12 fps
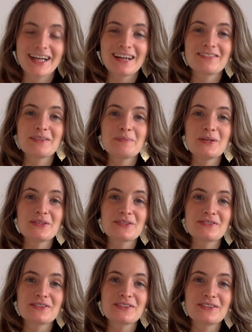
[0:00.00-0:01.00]
have a
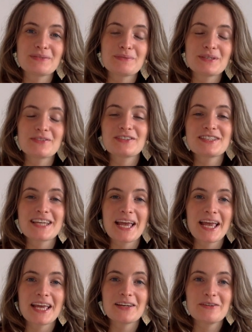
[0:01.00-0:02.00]
beautiful, beautiful
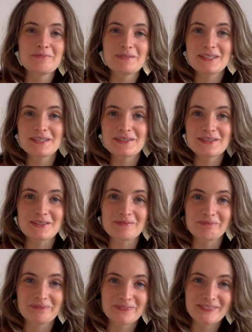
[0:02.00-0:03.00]
day, and hope to see you soon.
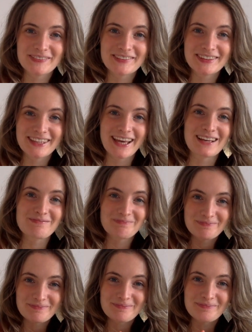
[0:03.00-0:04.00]
Okay,
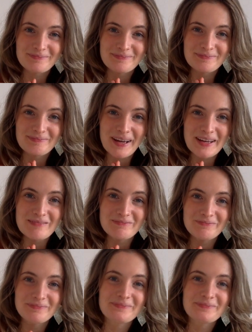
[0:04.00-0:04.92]
bye.